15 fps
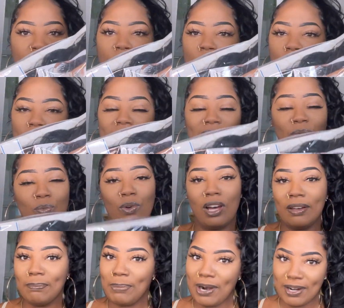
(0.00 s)
only
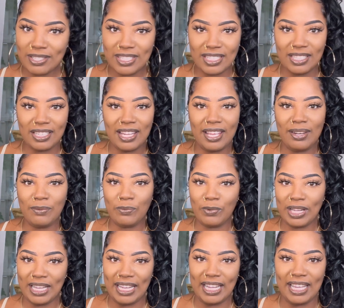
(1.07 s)
one person can
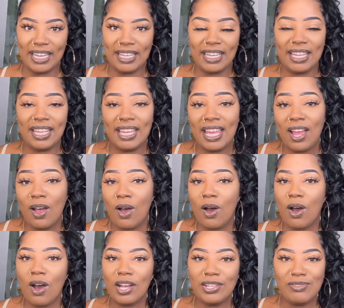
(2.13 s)
win.
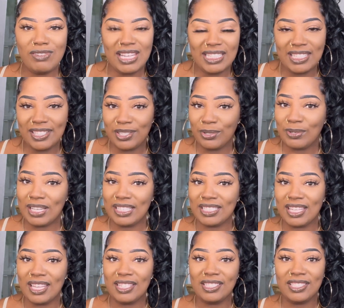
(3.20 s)
All you need to do
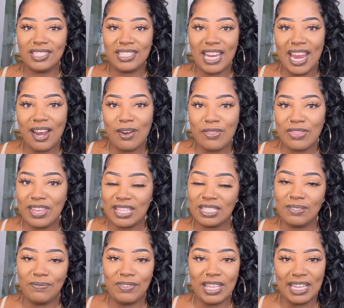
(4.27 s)
is share
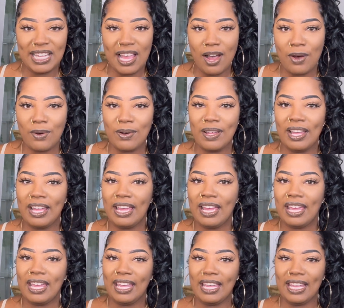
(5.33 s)
this video
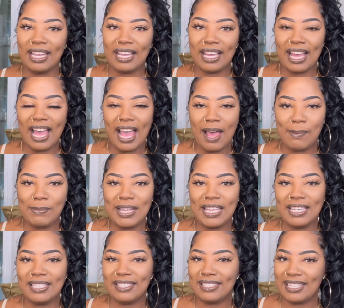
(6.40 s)
and
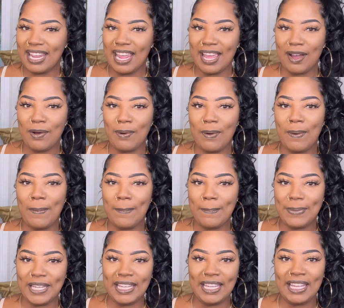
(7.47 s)
comment down
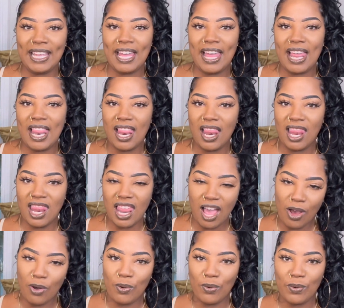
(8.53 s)

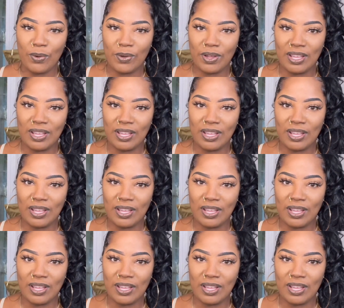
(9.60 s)
below